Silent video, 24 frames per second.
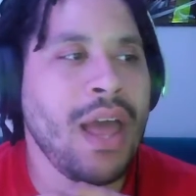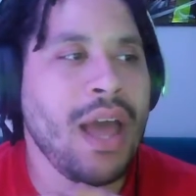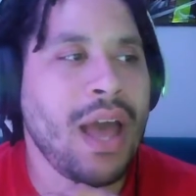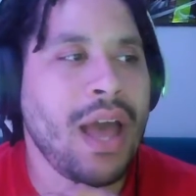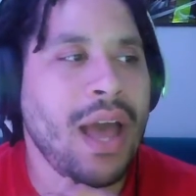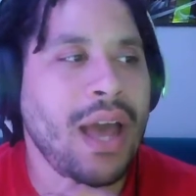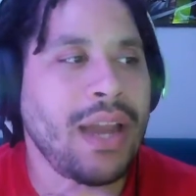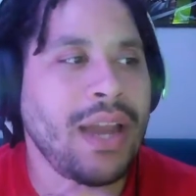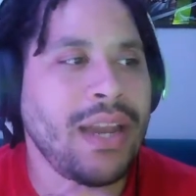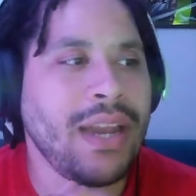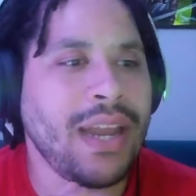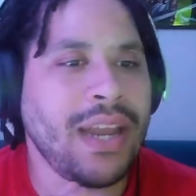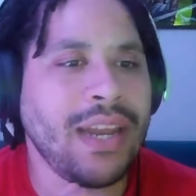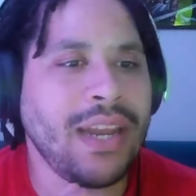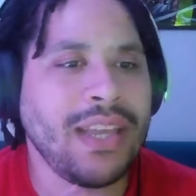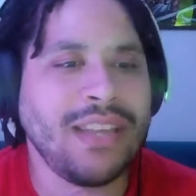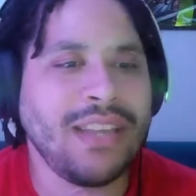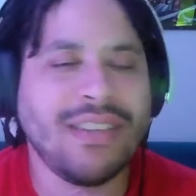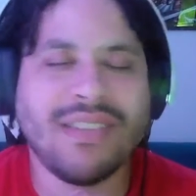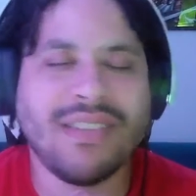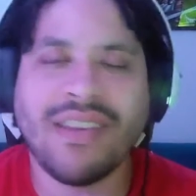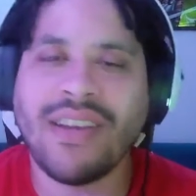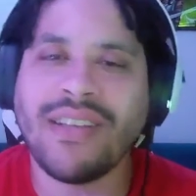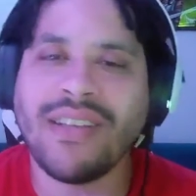and then he
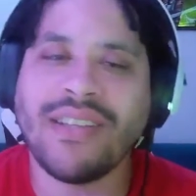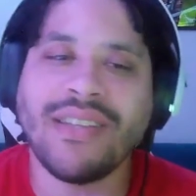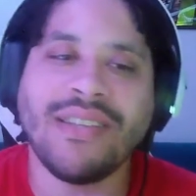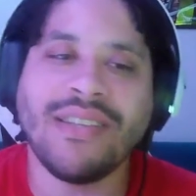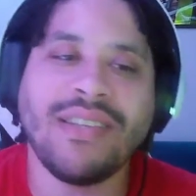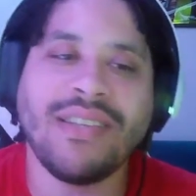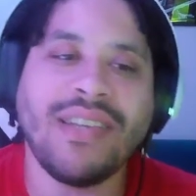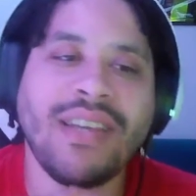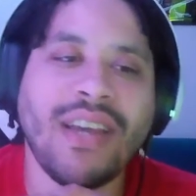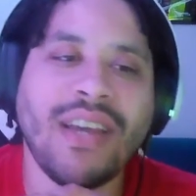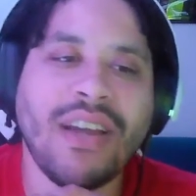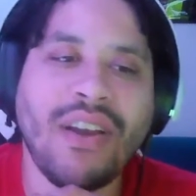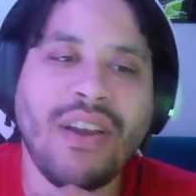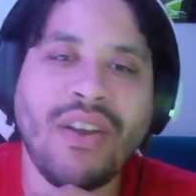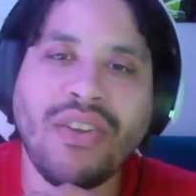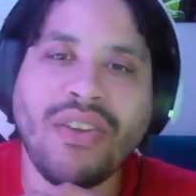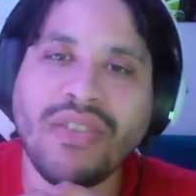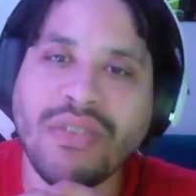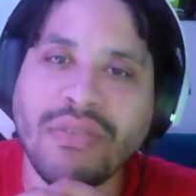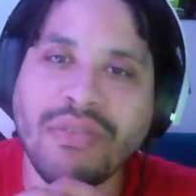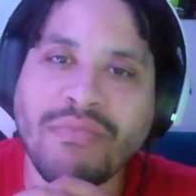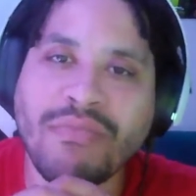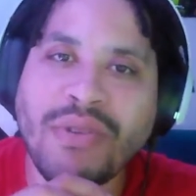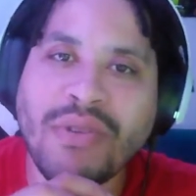started to sing along
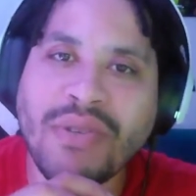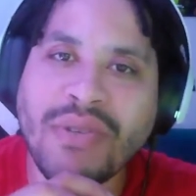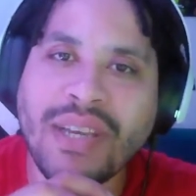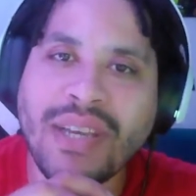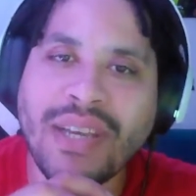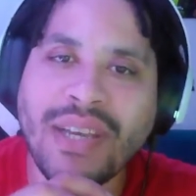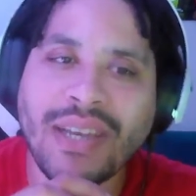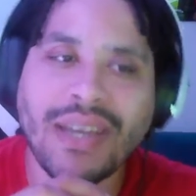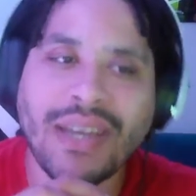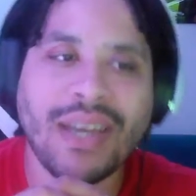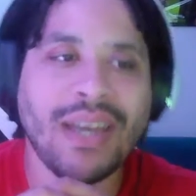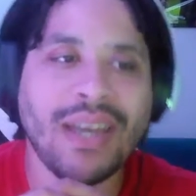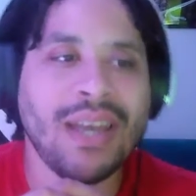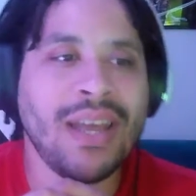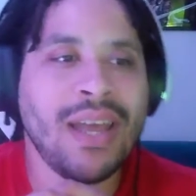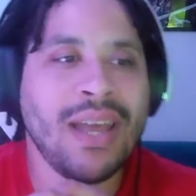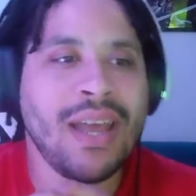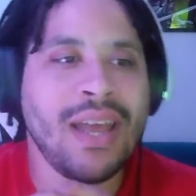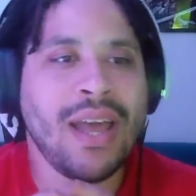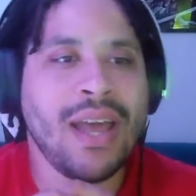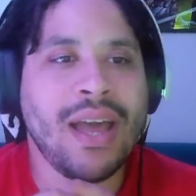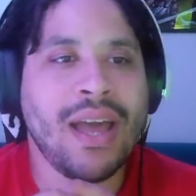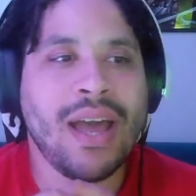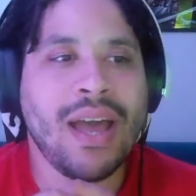to the music,
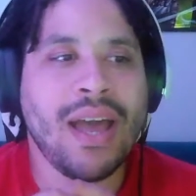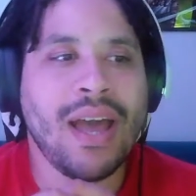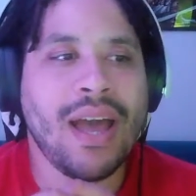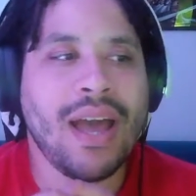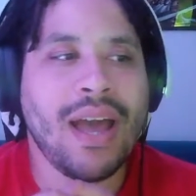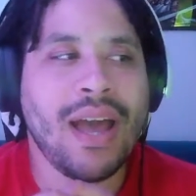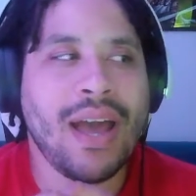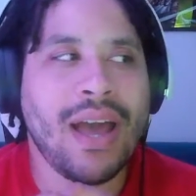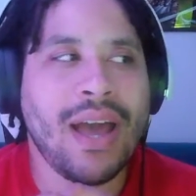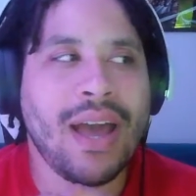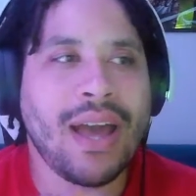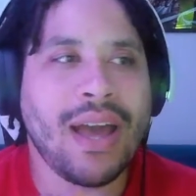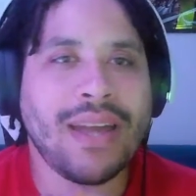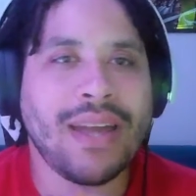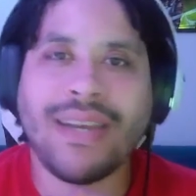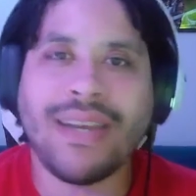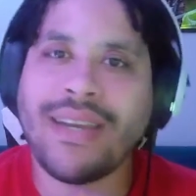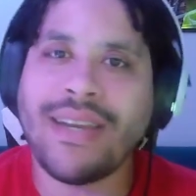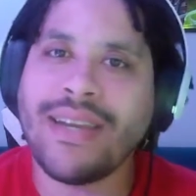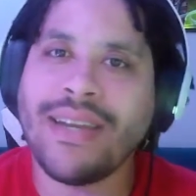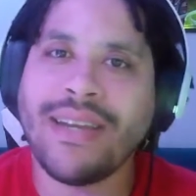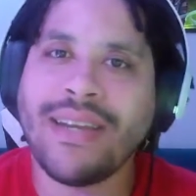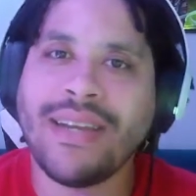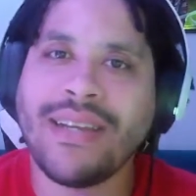
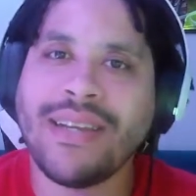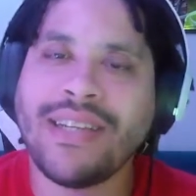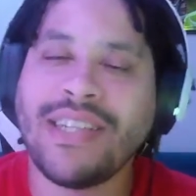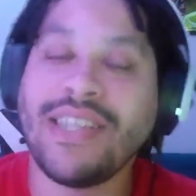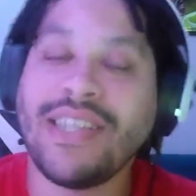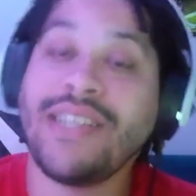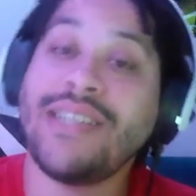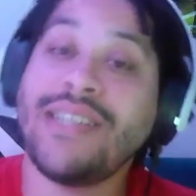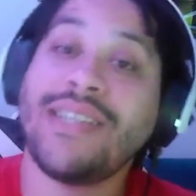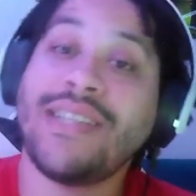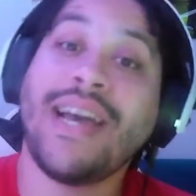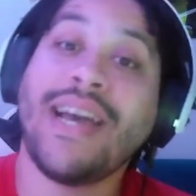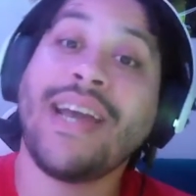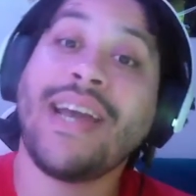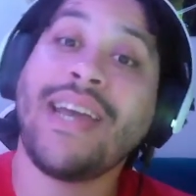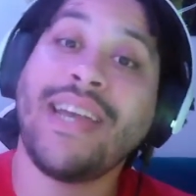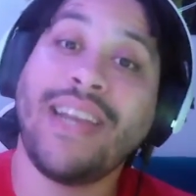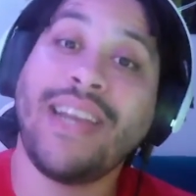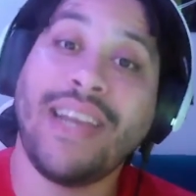and she's attacking